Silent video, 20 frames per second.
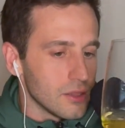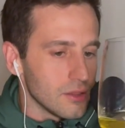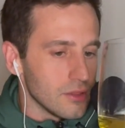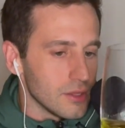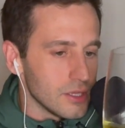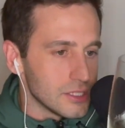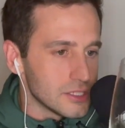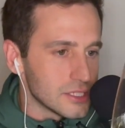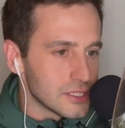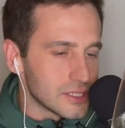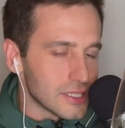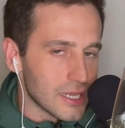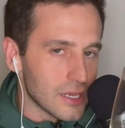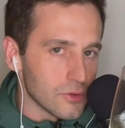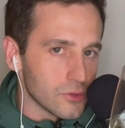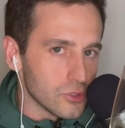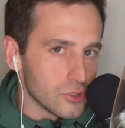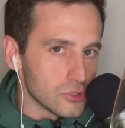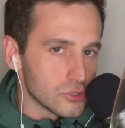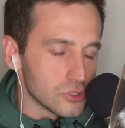This is
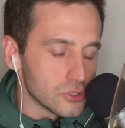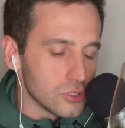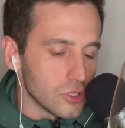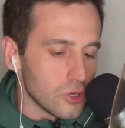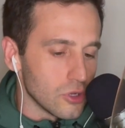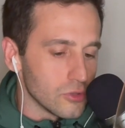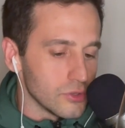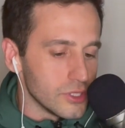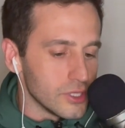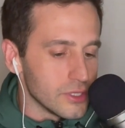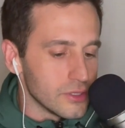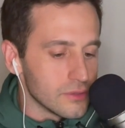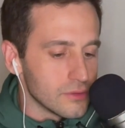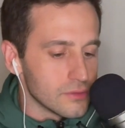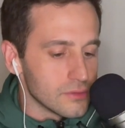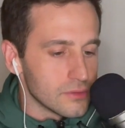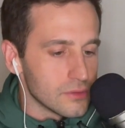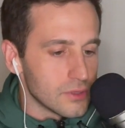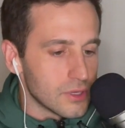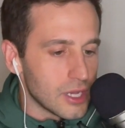how you should hold it.
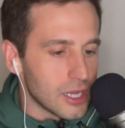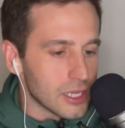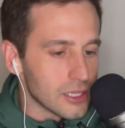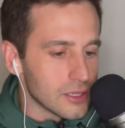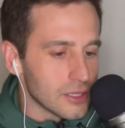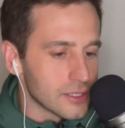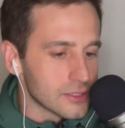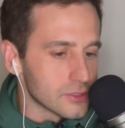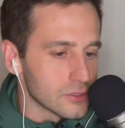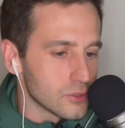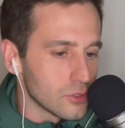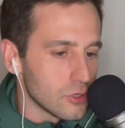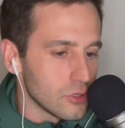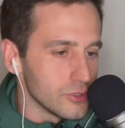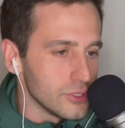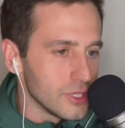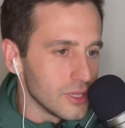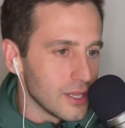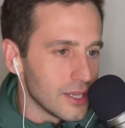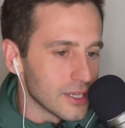I like to
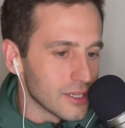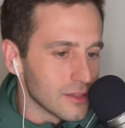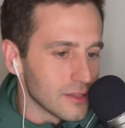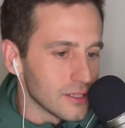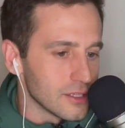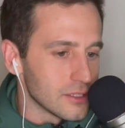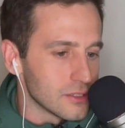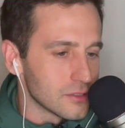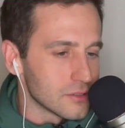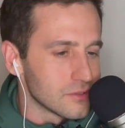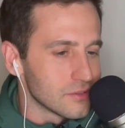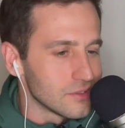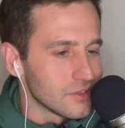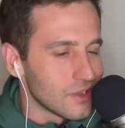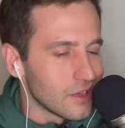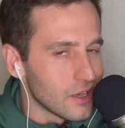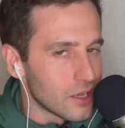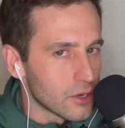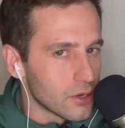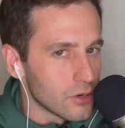hold it like this.
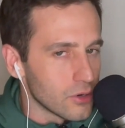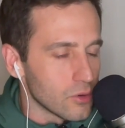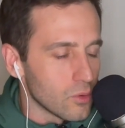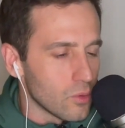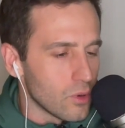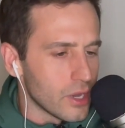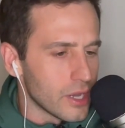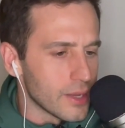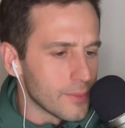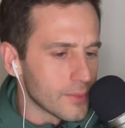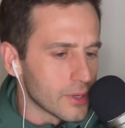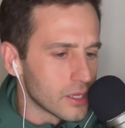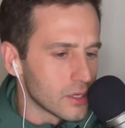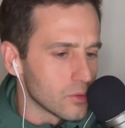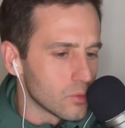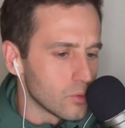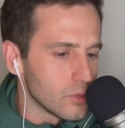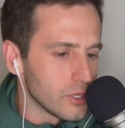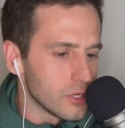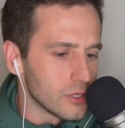I don't know why, I'm
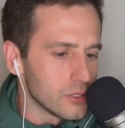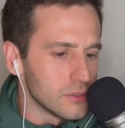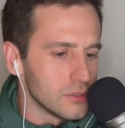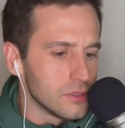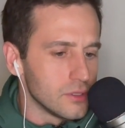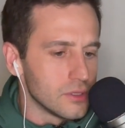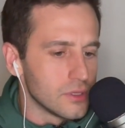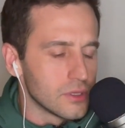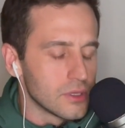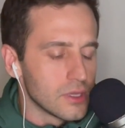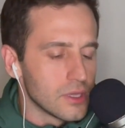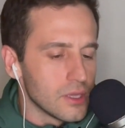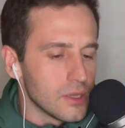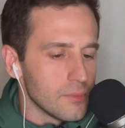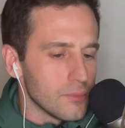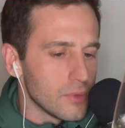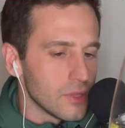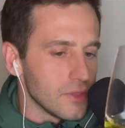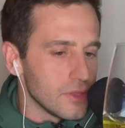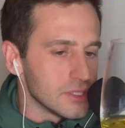kind of weird,
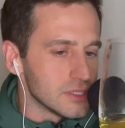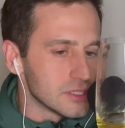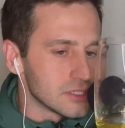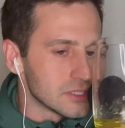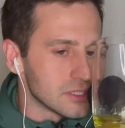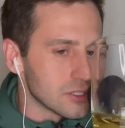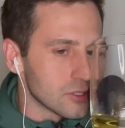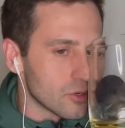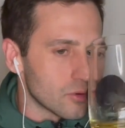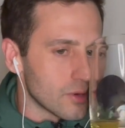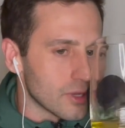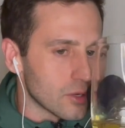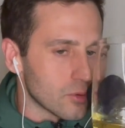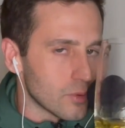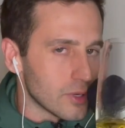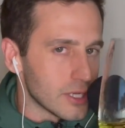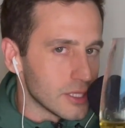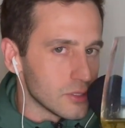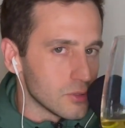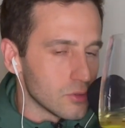but this is the correct
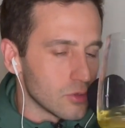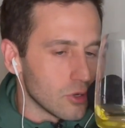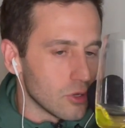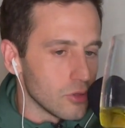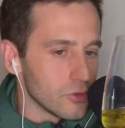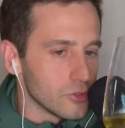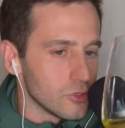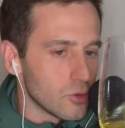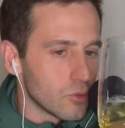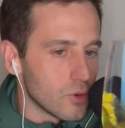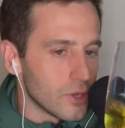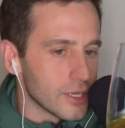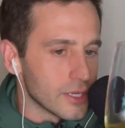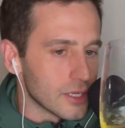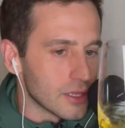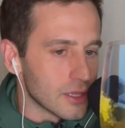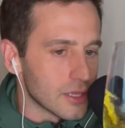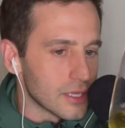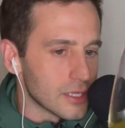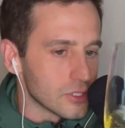way to hold your
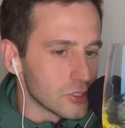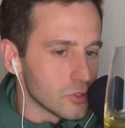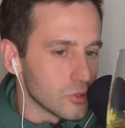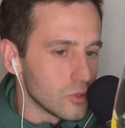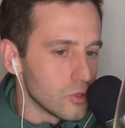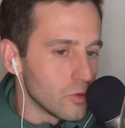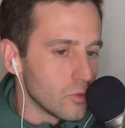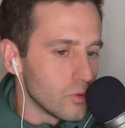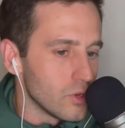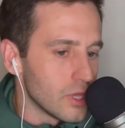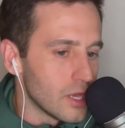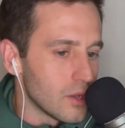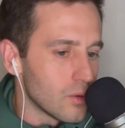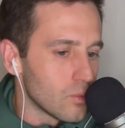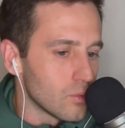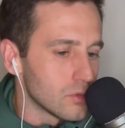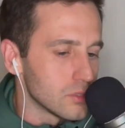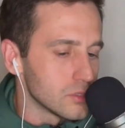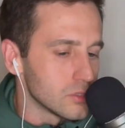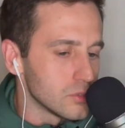wine glass. You do
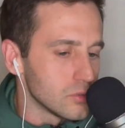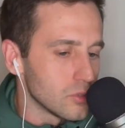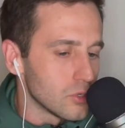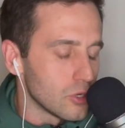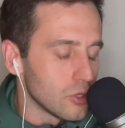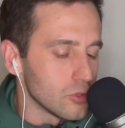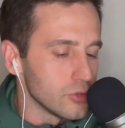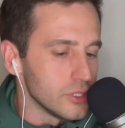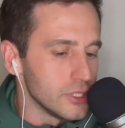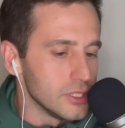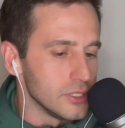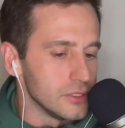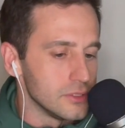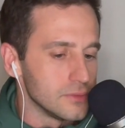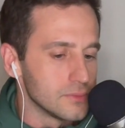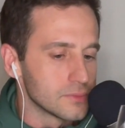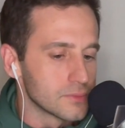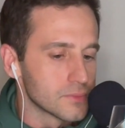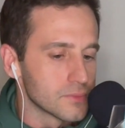not want to hold it